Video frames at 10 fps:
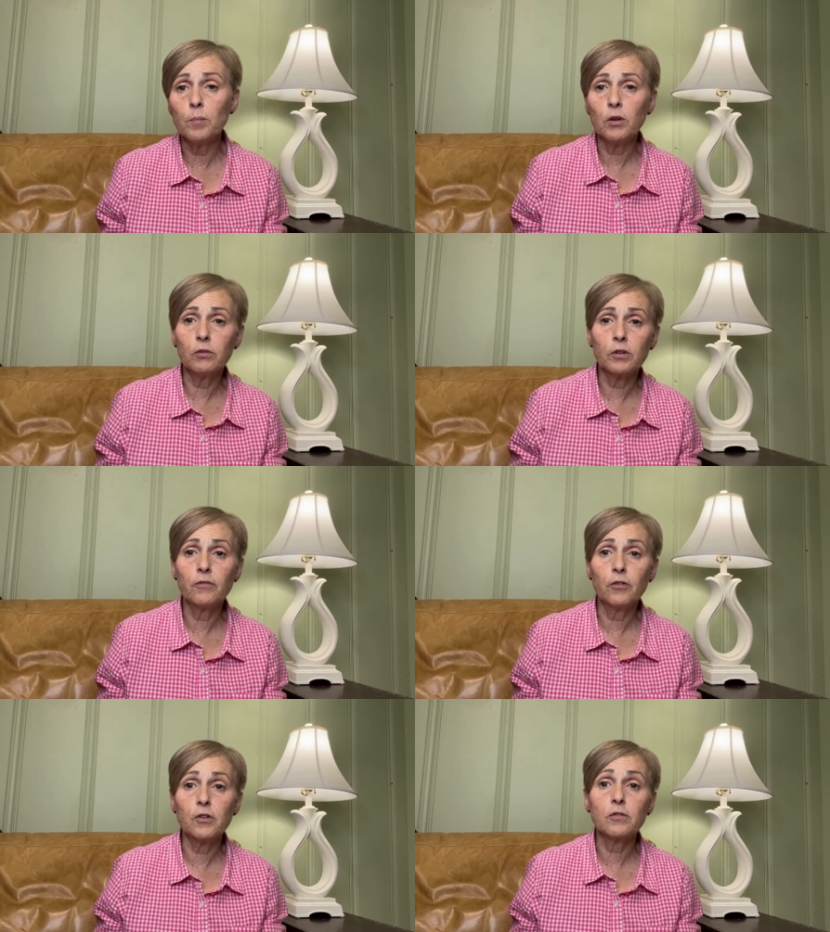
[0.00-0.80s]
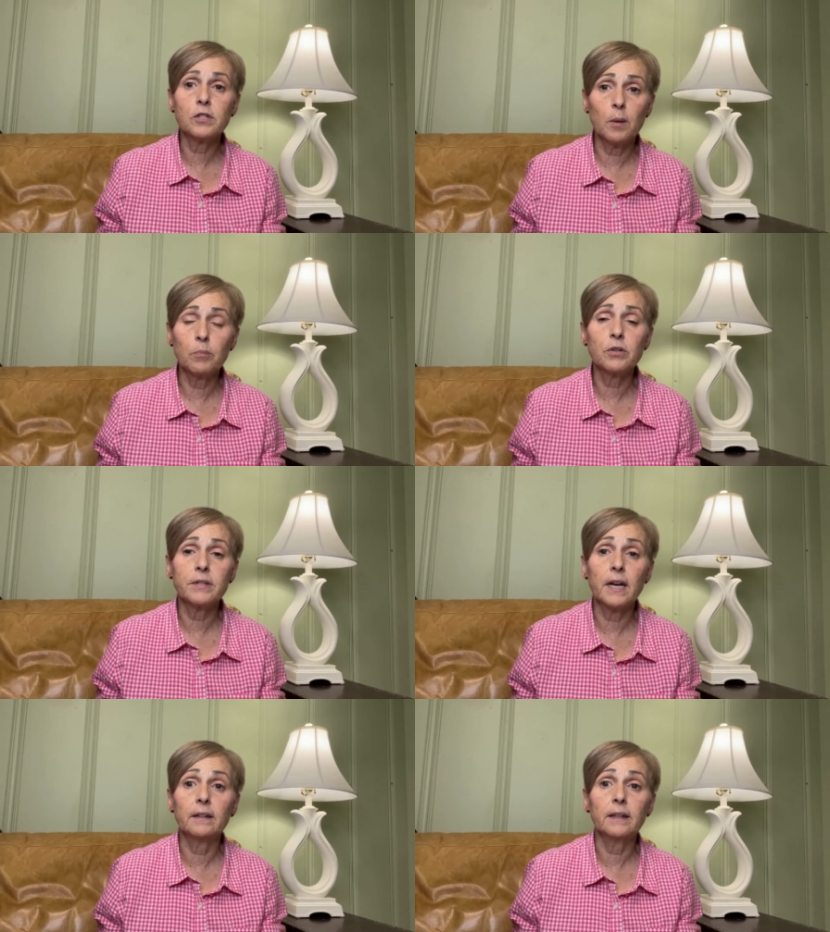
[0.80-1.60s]
you'll look for those numbers
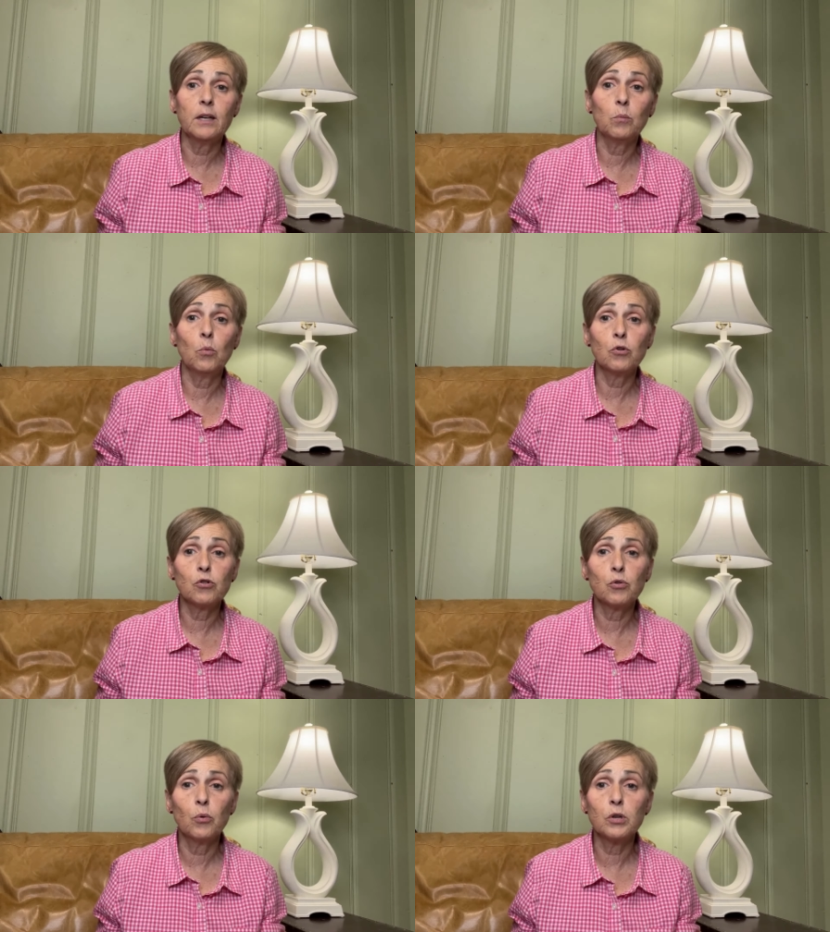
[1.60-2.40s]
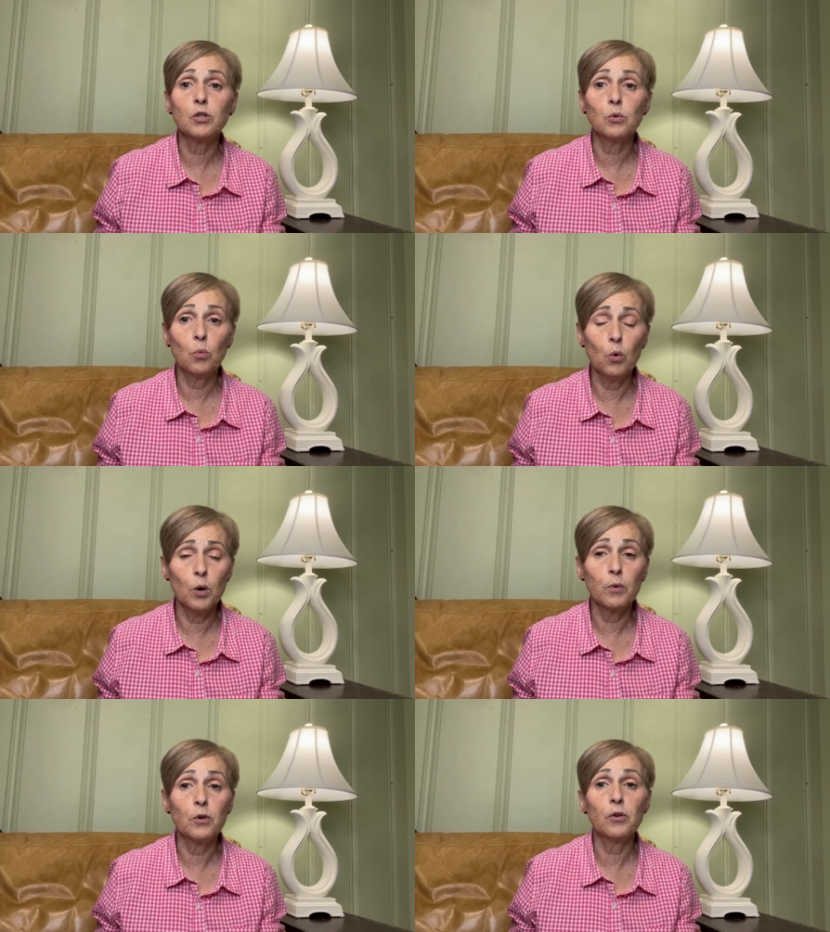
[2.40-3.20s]
that lean more towards the
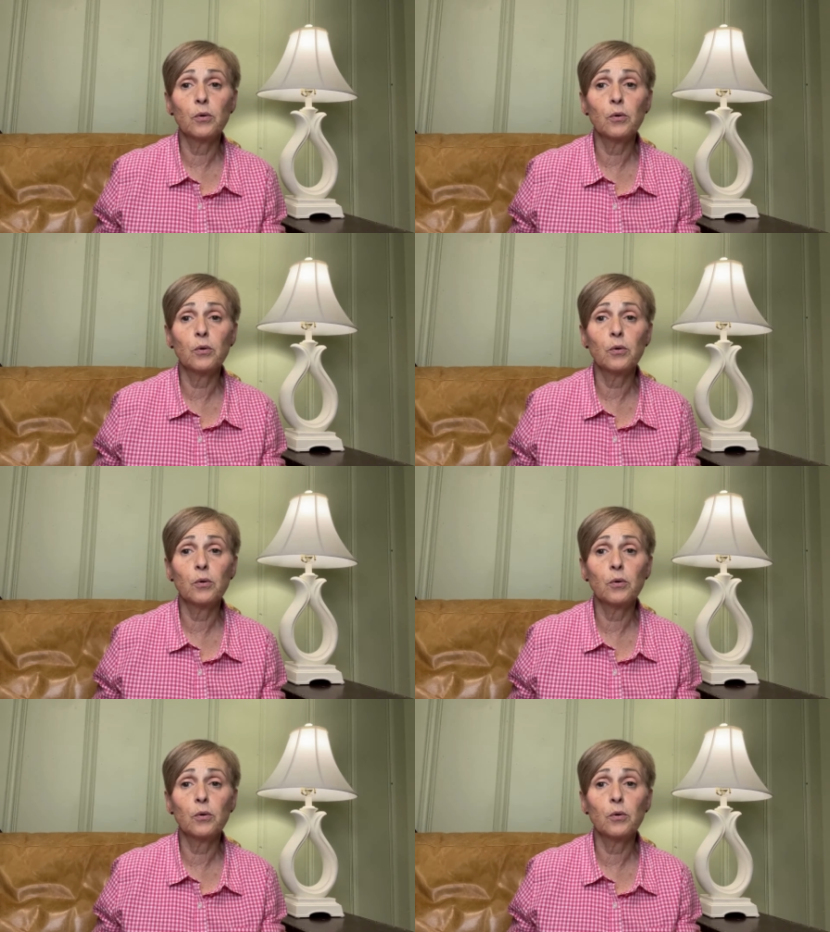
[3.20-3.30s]
warmer